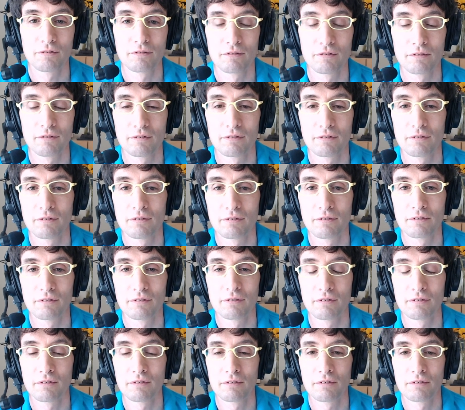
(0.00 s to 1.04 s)

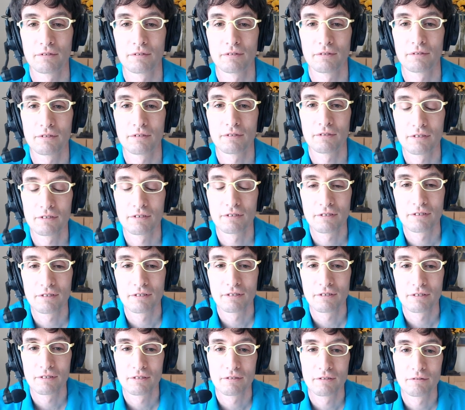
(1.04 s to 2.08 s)

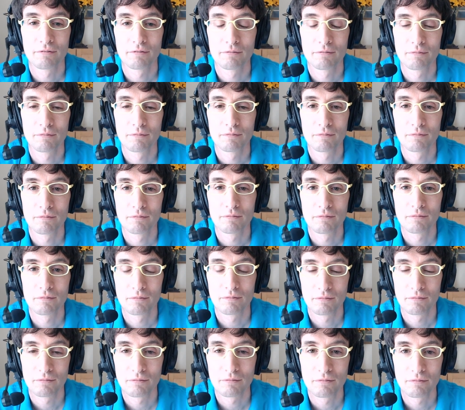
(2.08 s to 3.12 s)

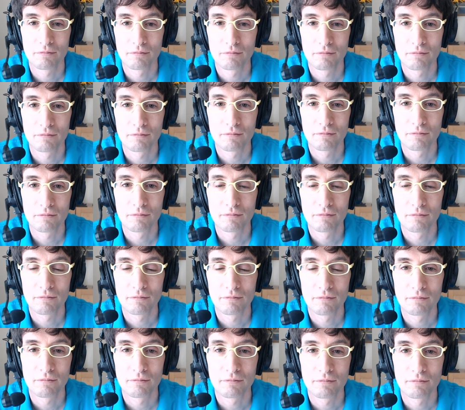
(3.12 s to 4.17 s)

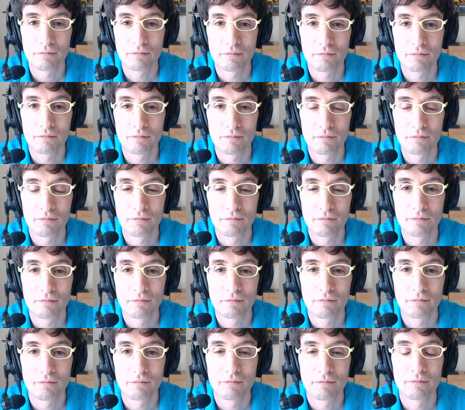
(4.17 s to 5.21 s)

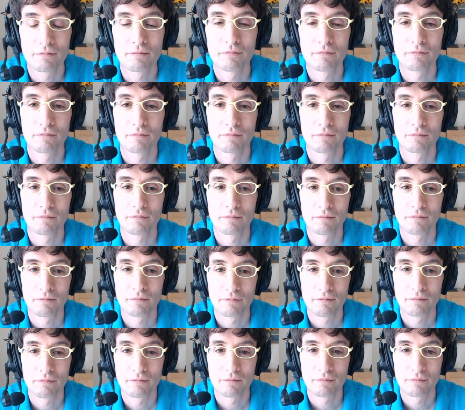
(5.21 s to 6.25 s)

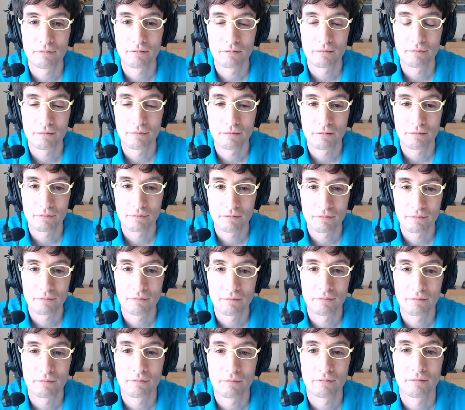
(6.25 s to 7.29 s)

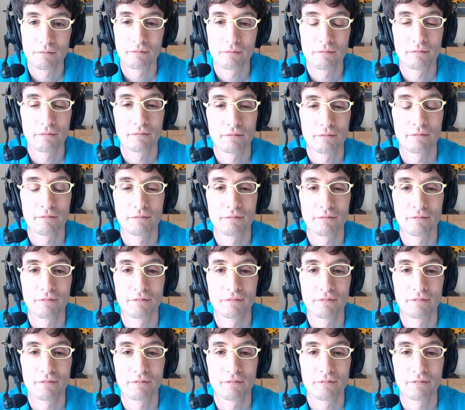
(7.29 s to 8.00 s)
(silent)